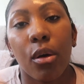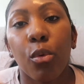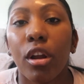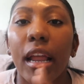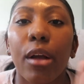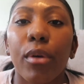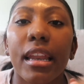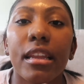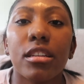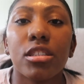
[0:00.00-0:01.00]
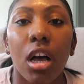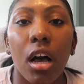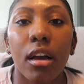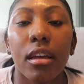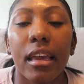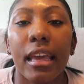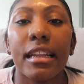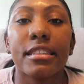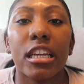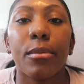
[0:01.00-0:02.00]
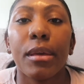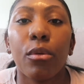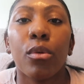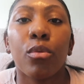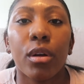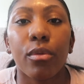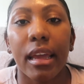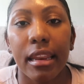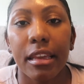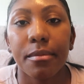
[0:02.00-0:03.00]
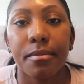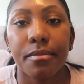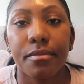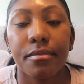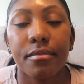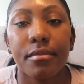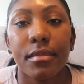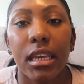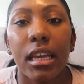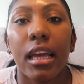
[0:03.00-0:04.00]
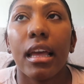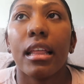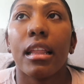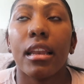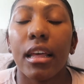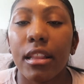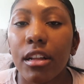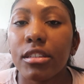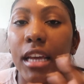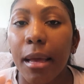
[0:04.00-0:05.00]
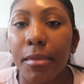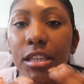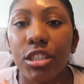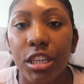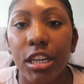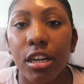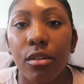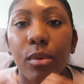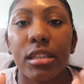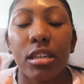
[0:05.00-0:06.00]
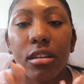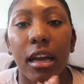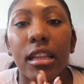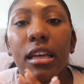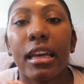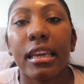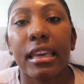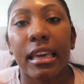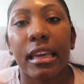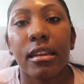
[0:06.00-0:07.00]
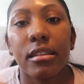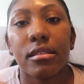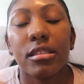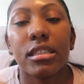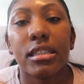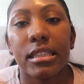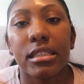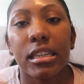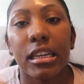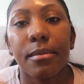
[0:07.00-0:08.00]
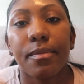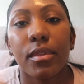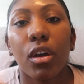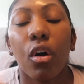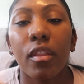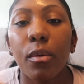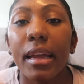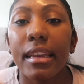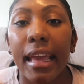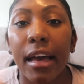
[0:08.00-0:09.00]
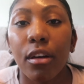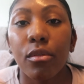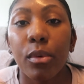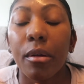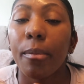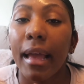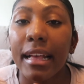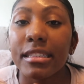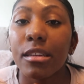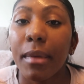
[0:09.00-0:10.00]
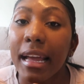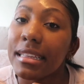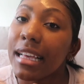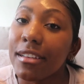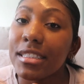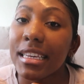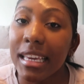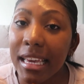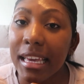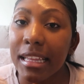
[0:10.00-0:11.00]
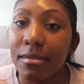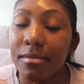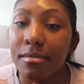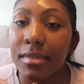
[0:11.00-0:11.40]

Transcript: We're not ready to talk, and it's going to be when we're ready. Another time this year, we took Nala again to Disney. On the way down, we were passing by his house again,